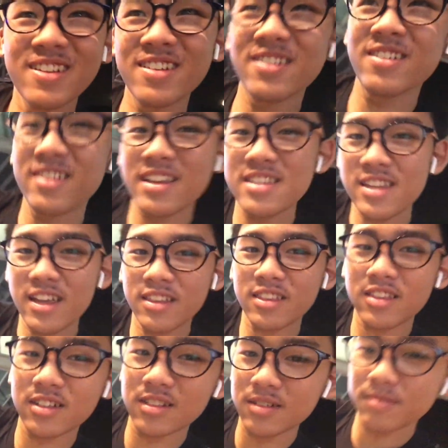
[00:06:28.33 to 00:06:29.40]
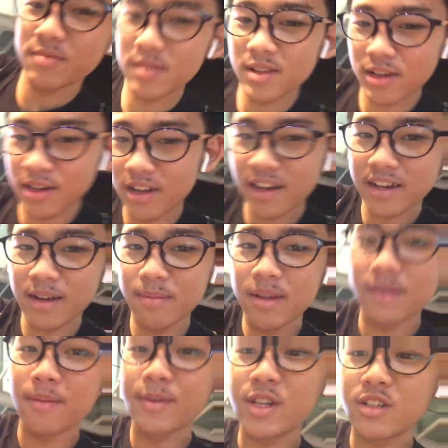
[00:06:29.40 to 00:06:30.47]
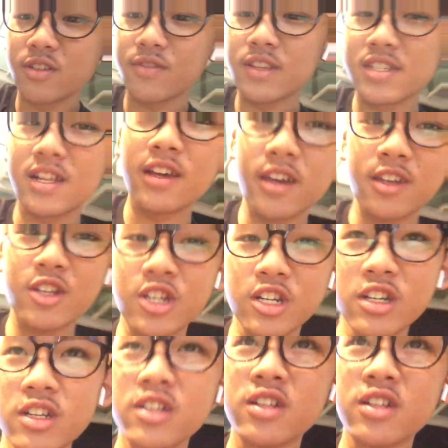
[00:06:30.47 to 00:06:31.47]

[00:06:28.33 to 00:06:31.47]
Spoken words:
Alright, let's enter. I can't believe I'm in charge of this luggage.